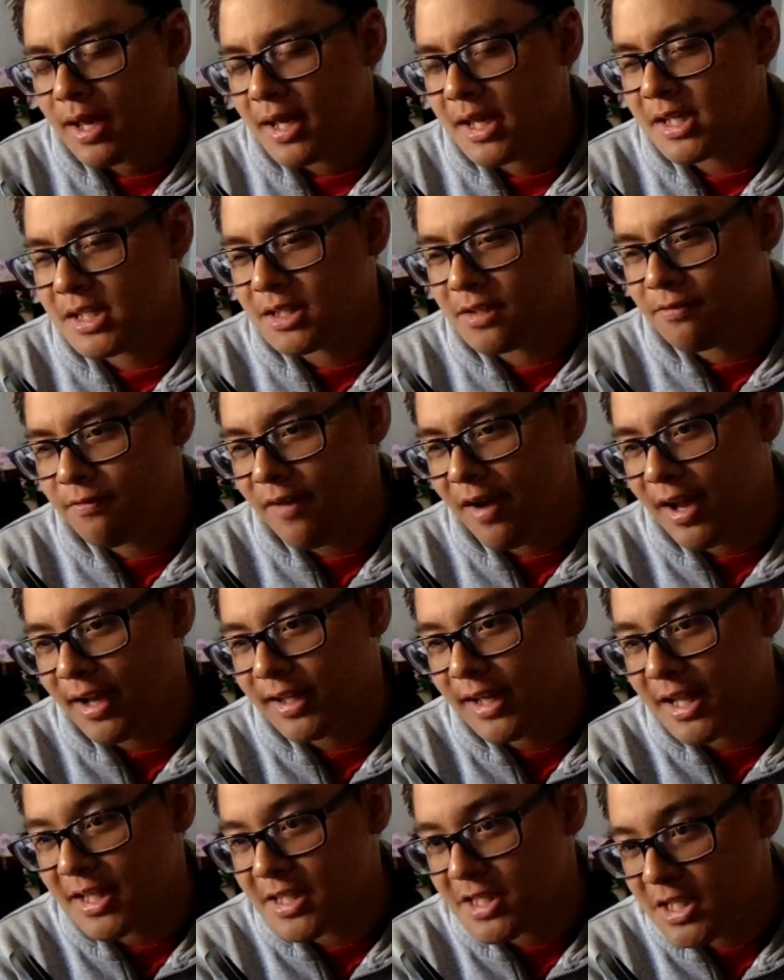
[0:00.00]
is the
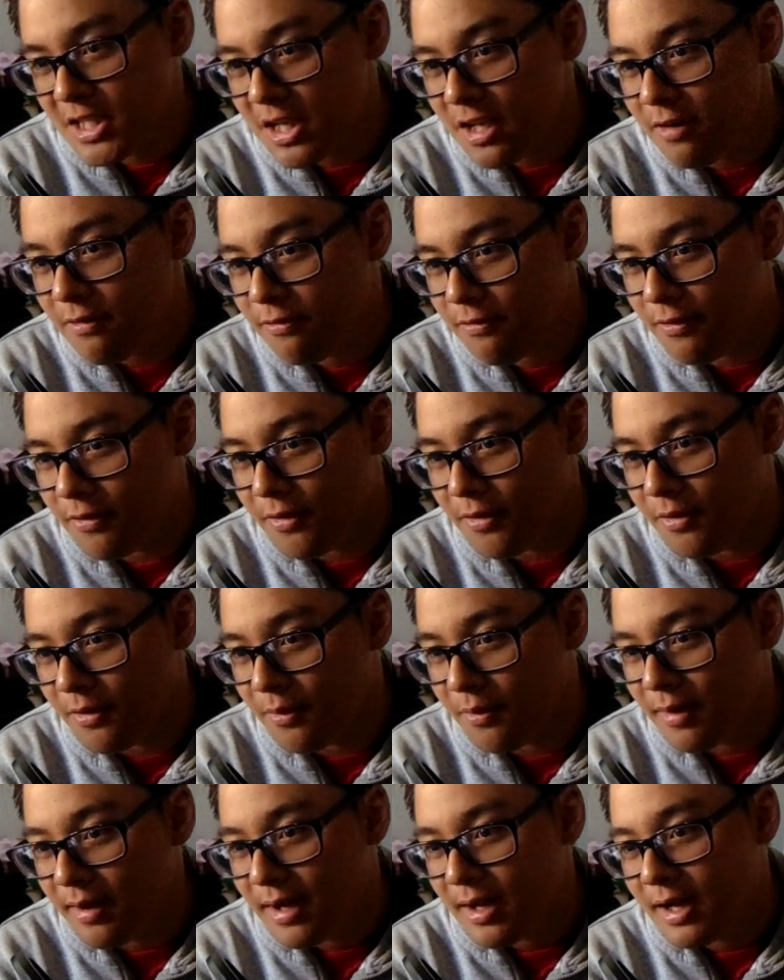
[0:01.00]
fact that
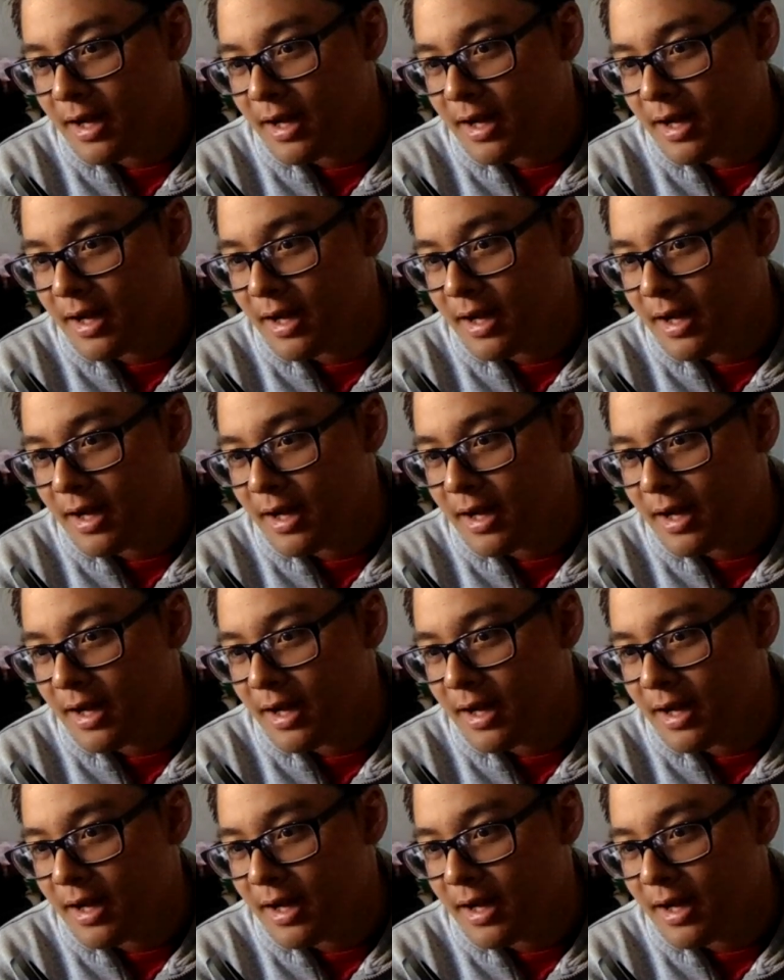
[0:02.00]
TFue